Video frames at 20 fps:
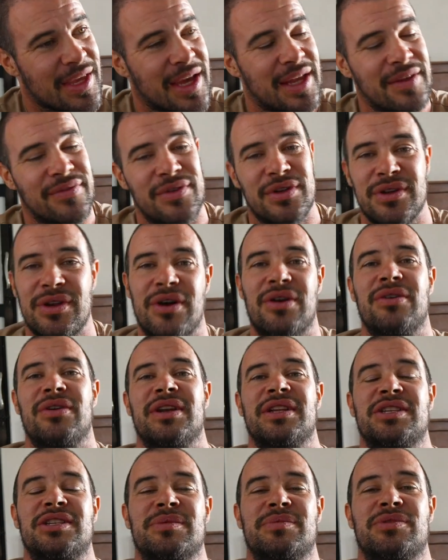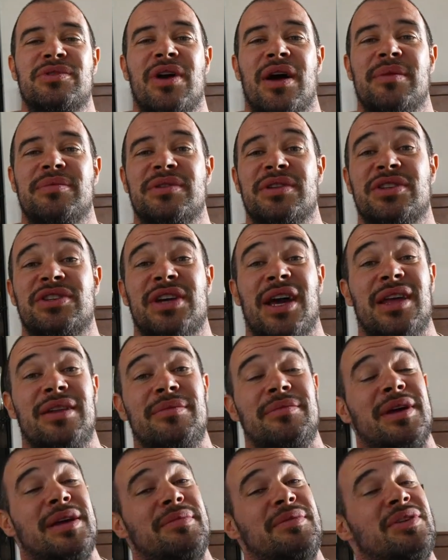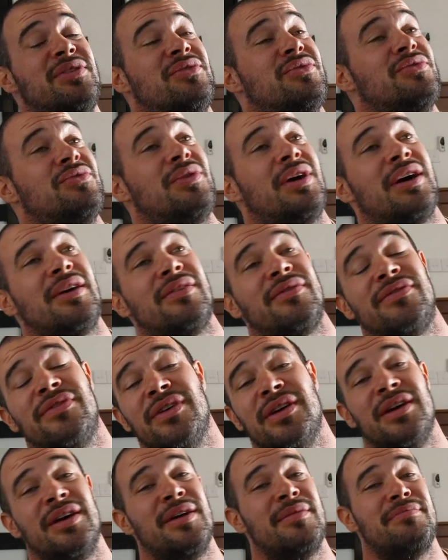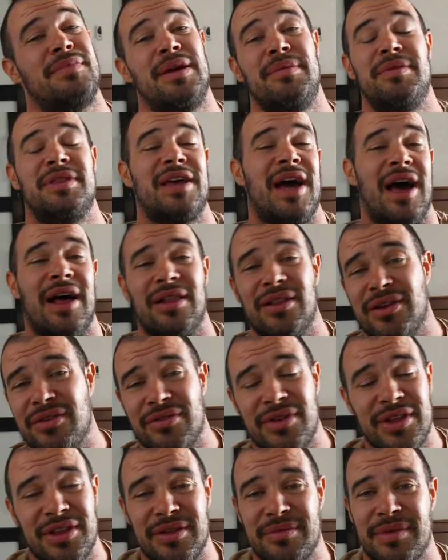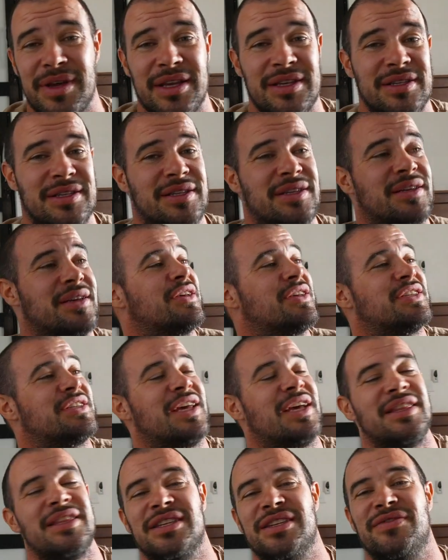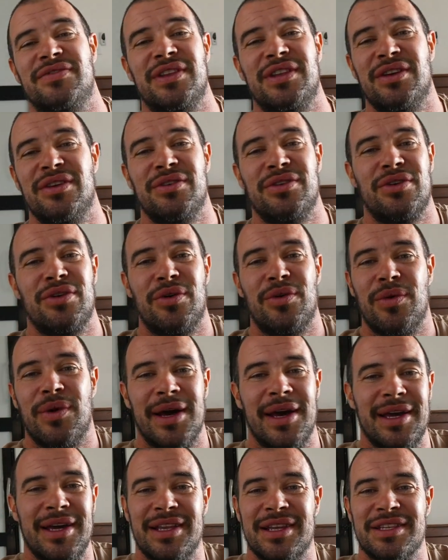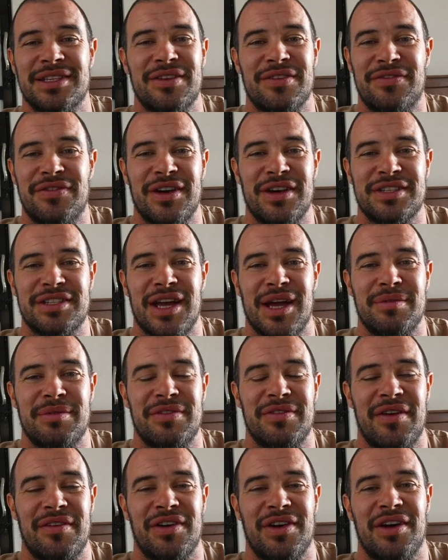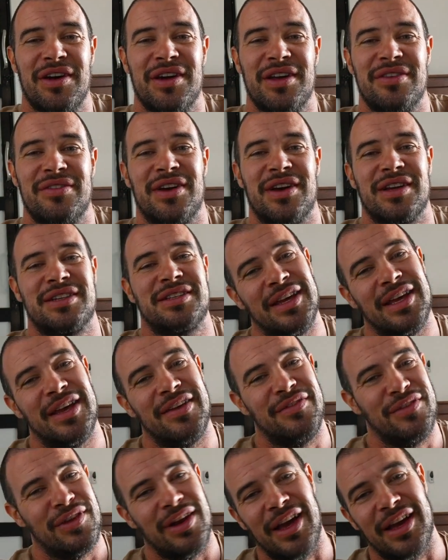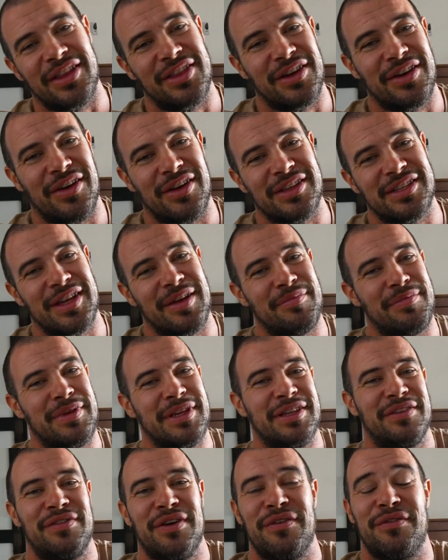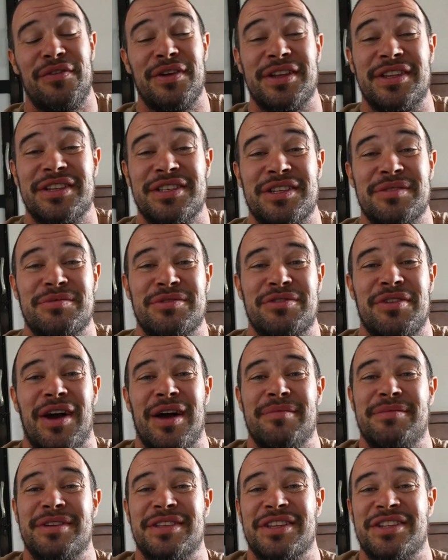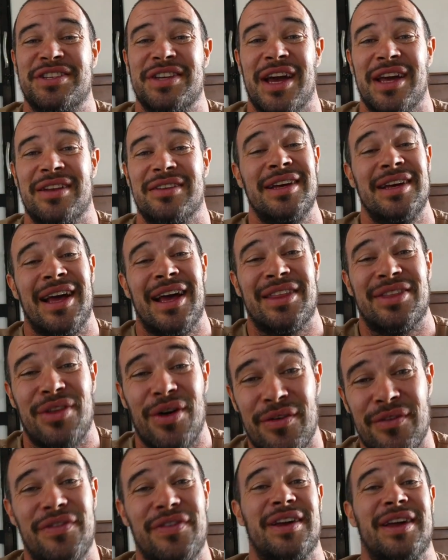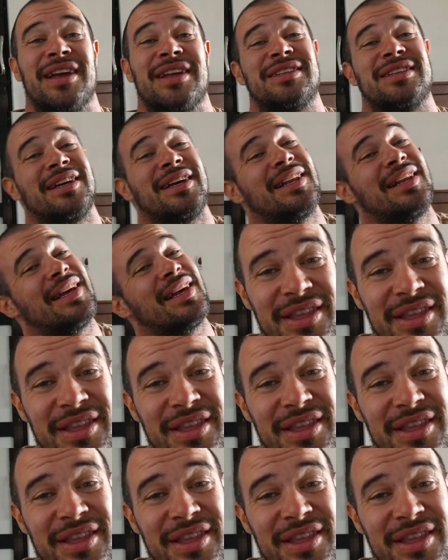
And if you're not already subscribed to the channel, maybe the algorithm has sent this video your way and it's the first time you've ever heard of us. If you like the content, please feel free to subscribe to the channel. And don't forget to click